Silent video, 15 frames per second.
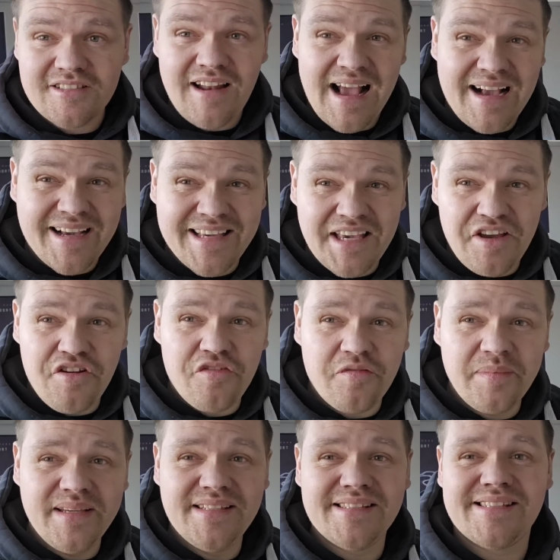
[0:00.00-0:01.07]
I was like,
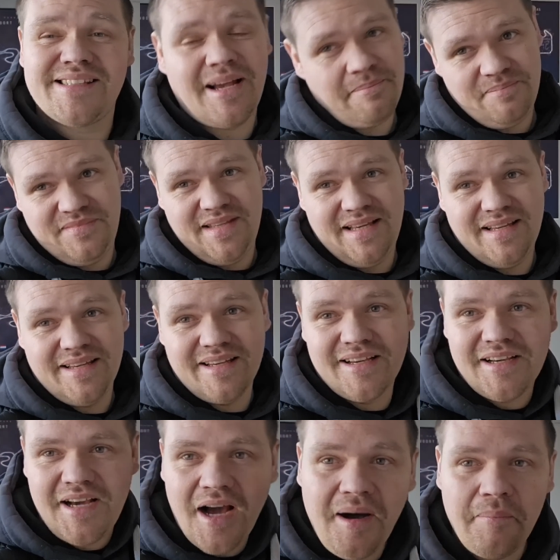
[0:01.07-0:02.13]
give me something.
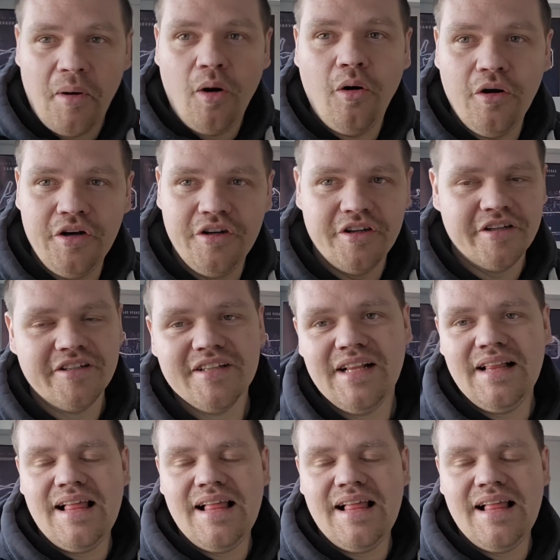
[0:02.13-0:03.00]
Come on.